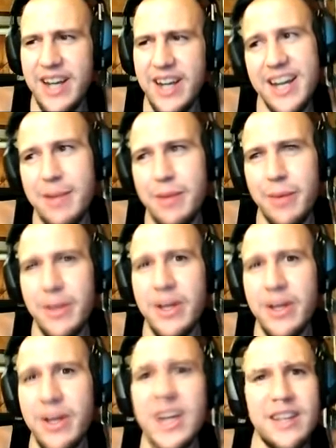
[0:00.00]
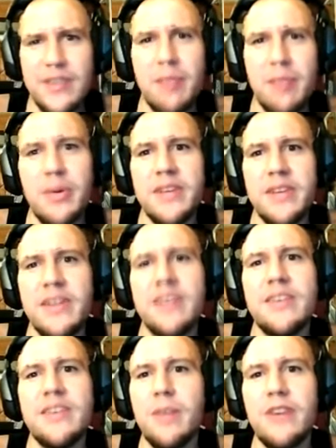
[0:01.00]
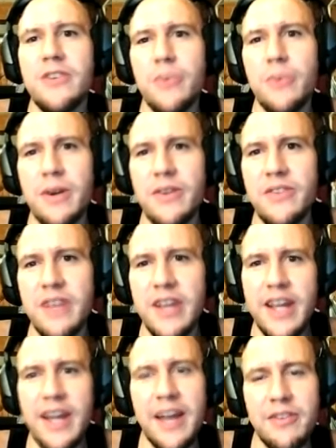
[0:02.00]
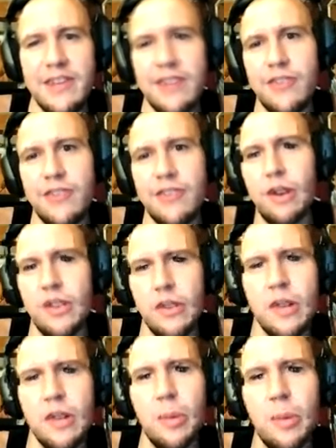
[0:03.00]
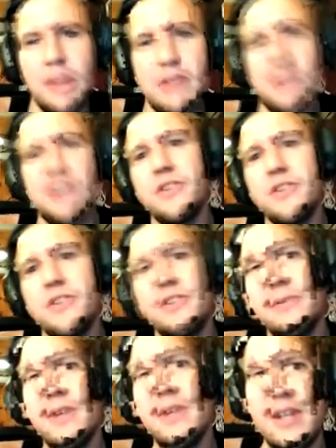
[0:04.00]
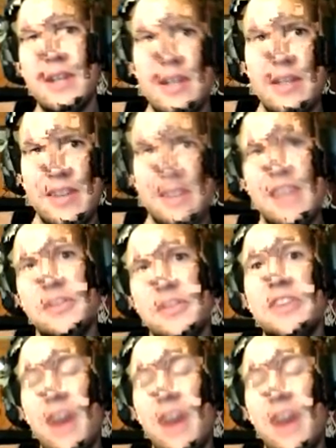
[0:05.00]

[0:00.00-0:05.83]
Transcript: places, uh, not in the U.S. They have that in some countries. I can't remember, like maybe Canada. I